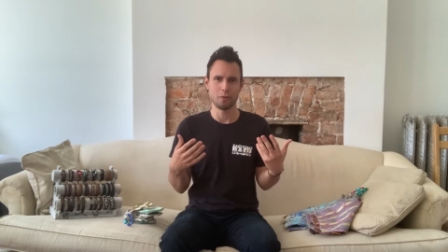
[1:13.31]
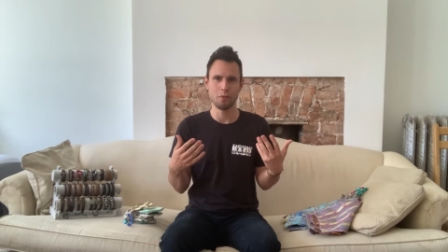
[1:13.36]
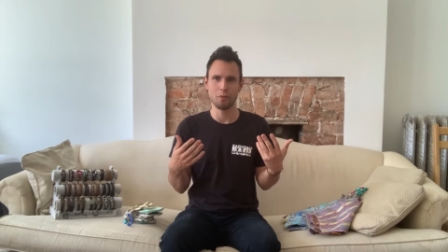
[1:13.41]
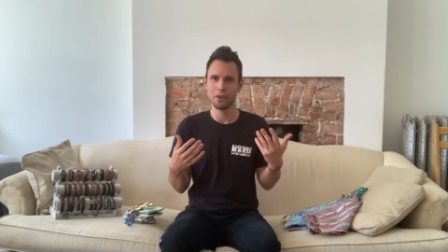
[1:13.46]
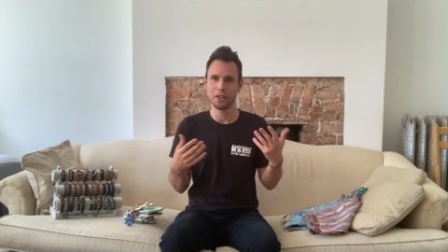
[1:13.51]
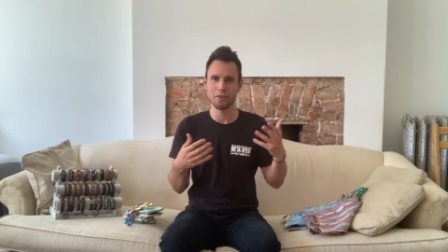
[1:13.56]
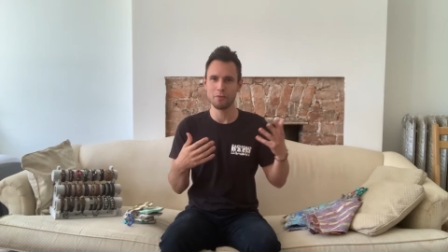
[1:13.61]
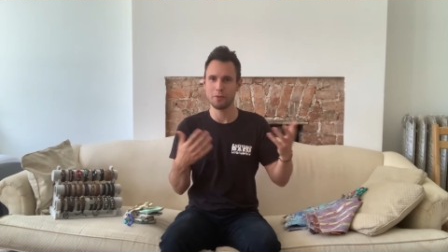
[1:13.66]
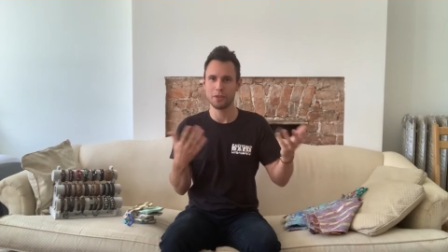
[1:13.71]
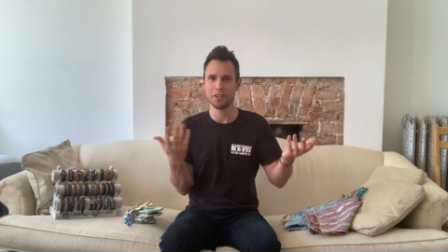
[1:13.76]
what
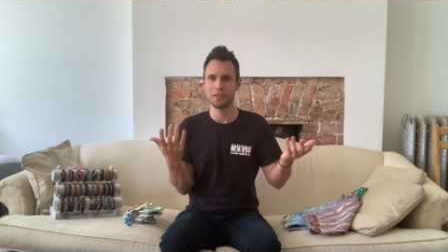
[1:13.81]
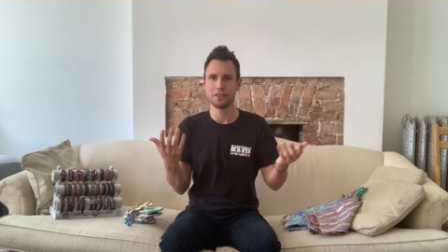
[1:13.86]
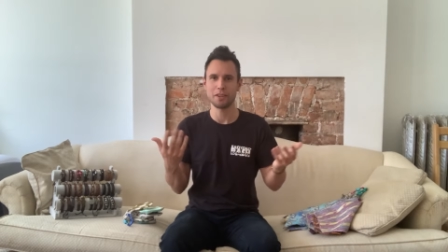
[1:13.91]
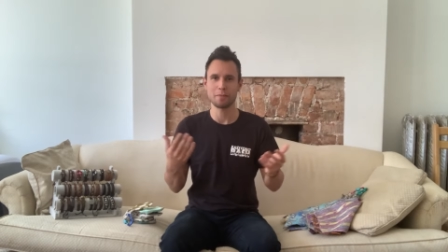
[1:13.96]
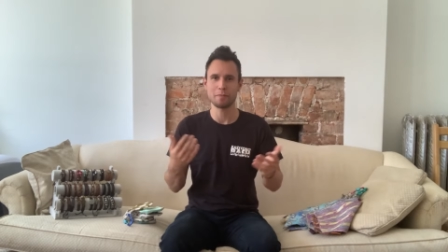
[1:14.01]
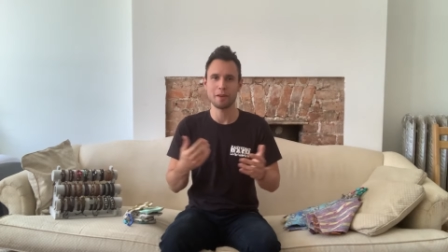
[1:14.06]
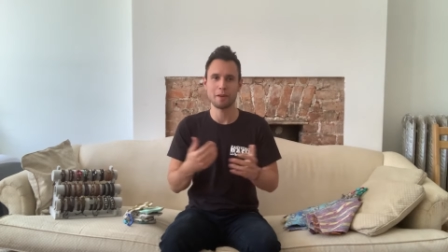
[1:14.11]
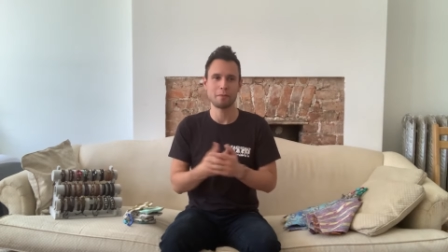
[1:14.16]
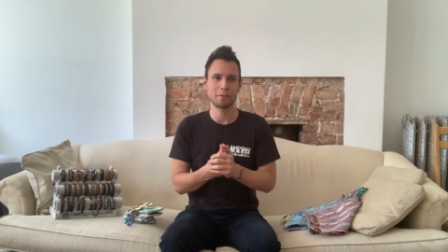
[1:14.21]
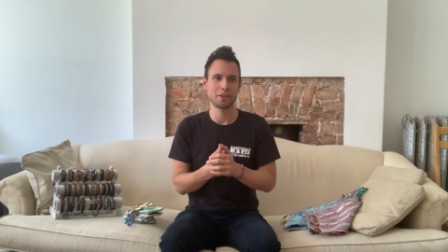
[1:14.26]
are you, what are you
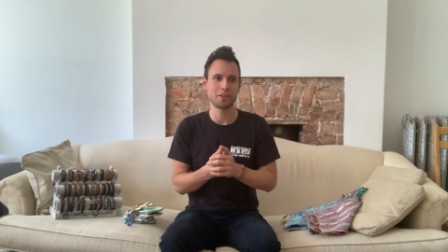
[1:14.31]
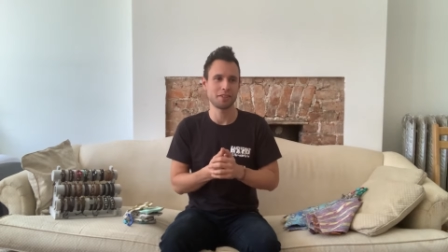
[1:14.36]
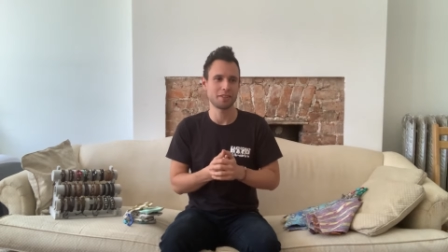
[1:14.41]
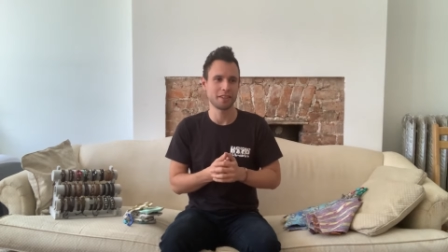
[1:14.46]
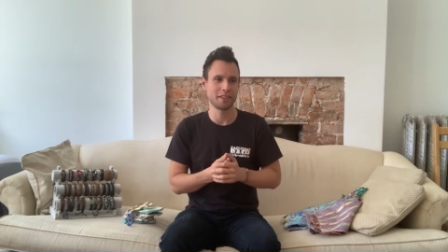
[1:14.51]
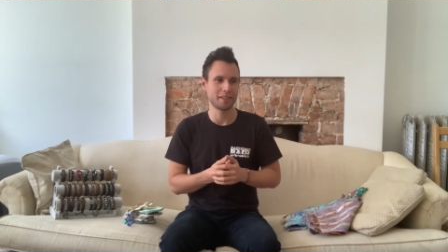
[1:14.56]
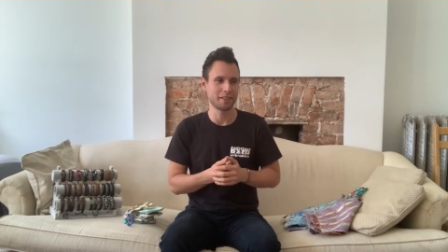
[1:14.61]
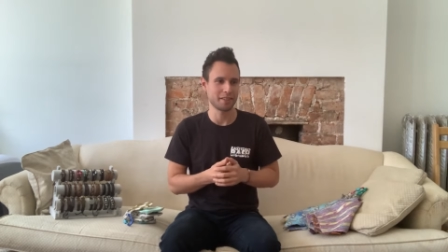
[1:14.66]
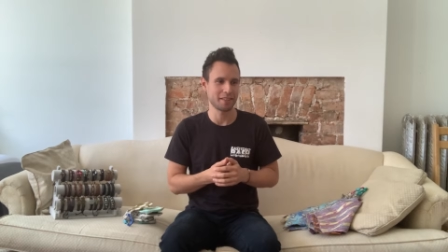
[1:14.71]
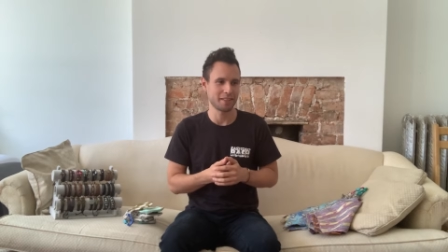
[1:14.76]
talking about
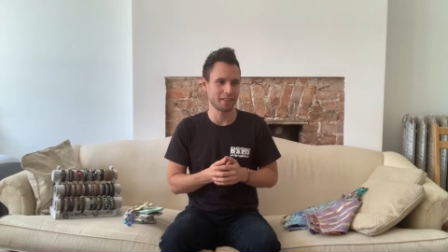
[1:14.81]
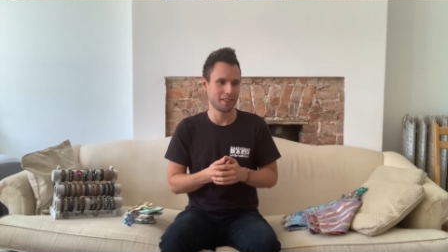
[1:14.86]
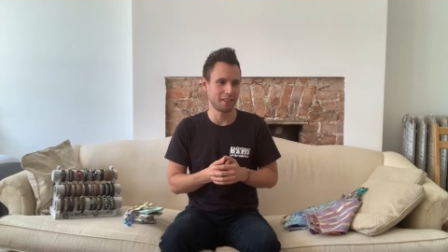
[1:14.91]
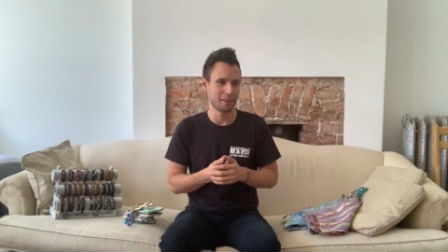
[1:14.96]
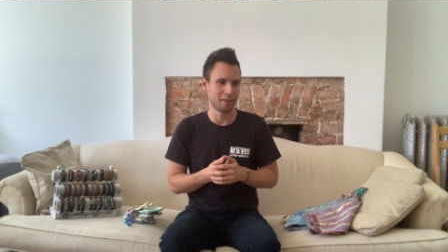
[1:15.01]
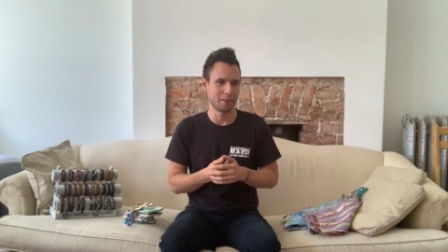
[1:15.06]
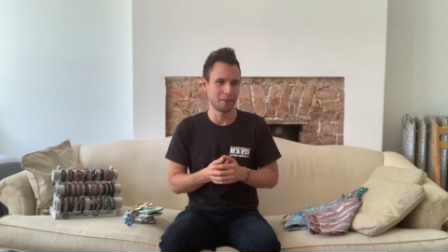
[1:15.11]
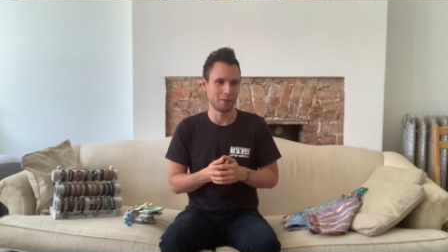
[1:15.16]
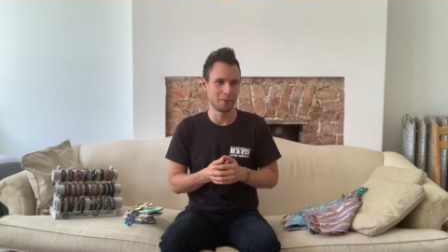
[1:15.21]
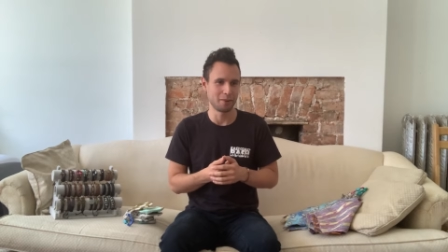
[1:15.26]
merchandise? Uh,
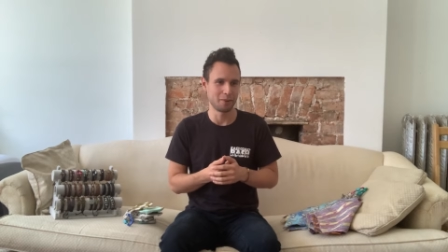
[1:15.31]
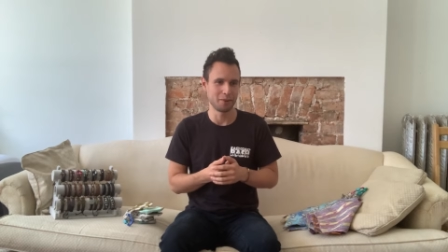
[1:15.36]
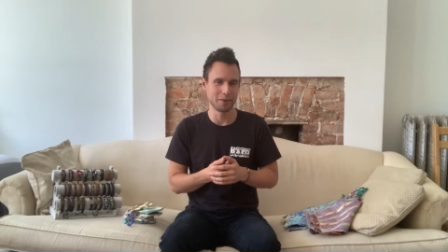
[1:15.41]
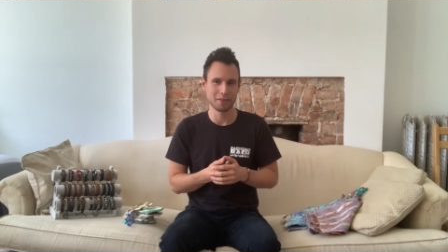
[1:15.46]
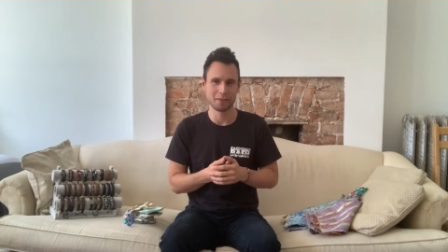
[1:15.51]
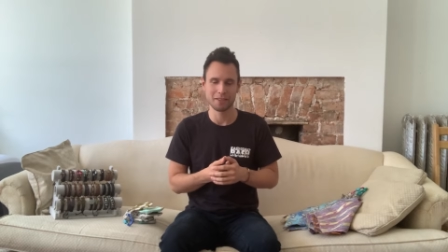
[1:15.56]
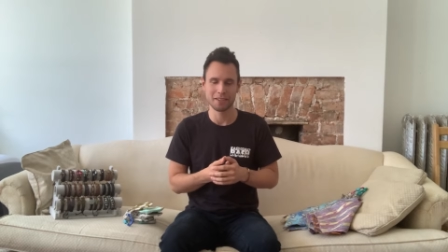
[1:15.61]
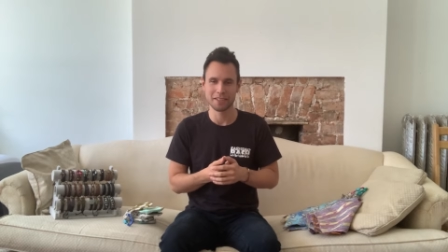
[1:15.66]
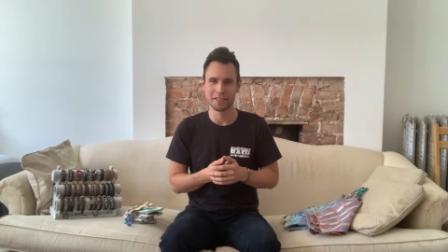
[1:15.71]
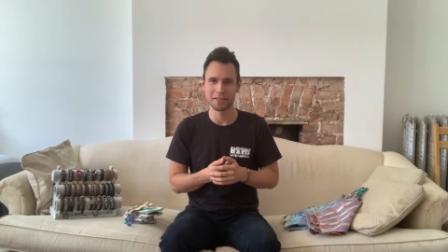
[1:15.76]
what,
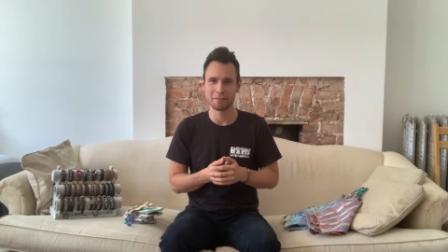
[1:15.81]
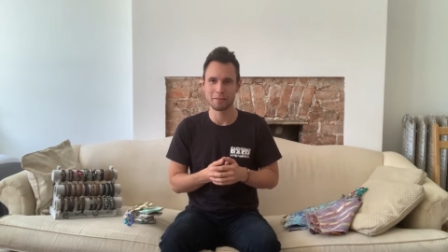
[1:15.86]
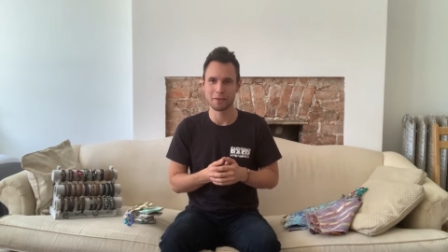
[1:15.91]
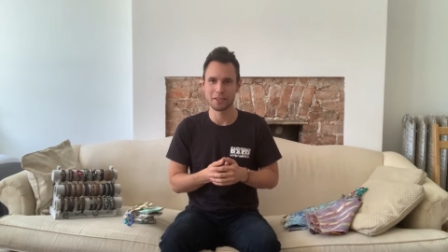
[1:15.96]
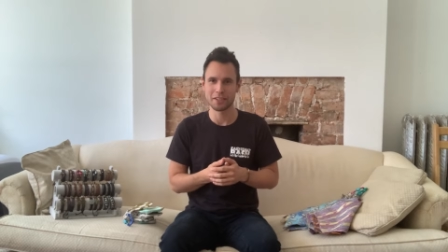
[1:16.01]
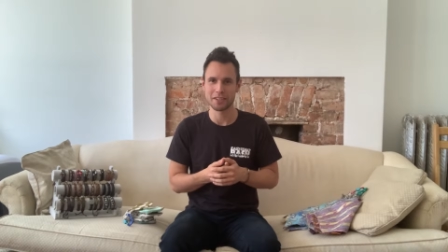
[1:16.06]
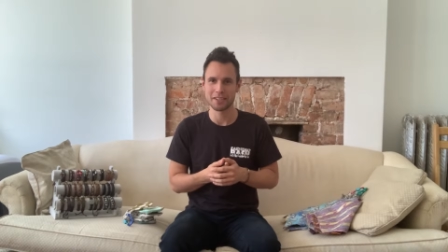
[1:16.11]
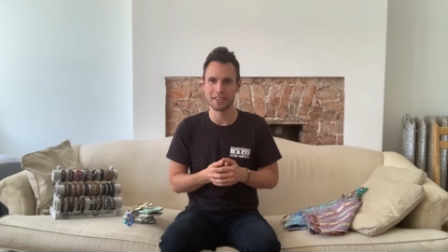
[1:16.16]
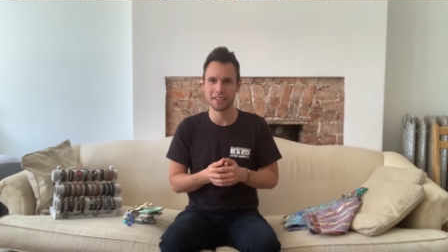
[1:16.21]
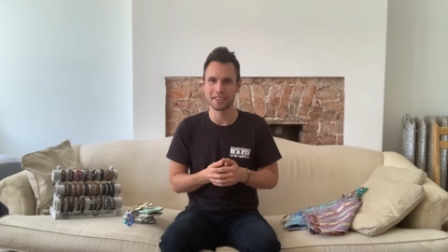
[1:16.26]
what is this
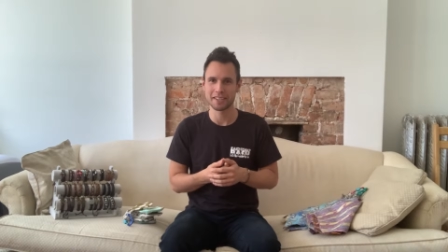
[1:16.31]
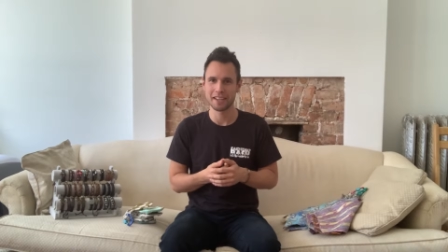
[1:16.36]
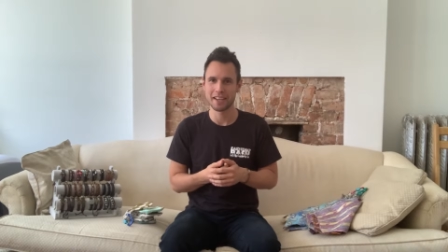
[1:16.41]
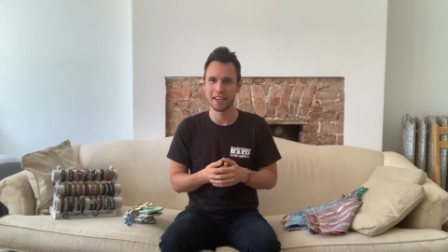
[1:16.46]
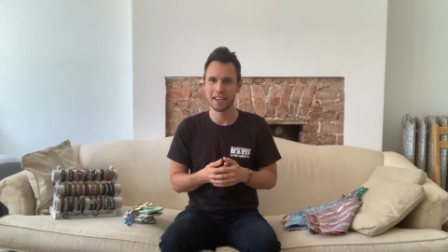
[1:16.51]
merchandise?